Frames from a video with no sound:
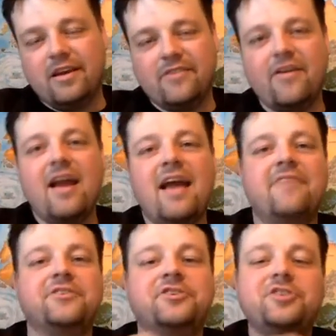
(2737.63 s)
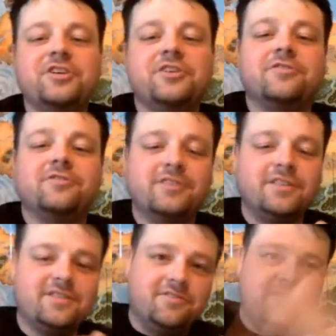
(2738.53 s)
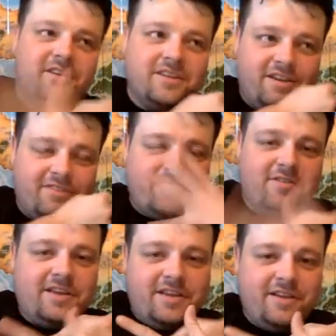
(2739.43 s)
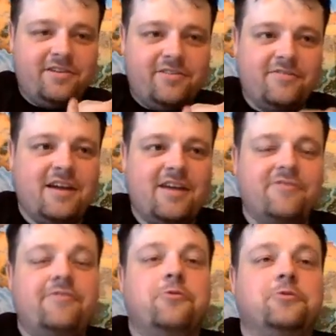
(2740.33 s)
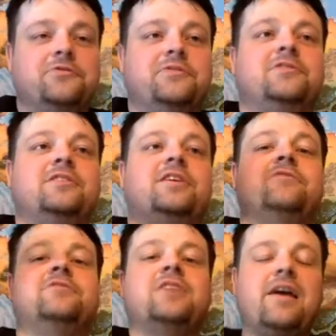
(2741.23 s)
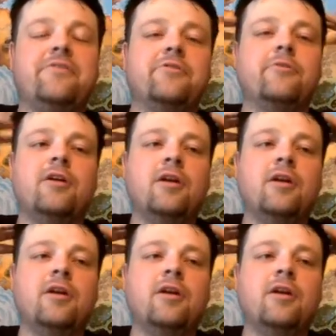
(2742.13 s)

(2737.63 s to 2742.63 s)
If I have a shield, it's only going to cover right here. If I have a force field, it covers everywhere.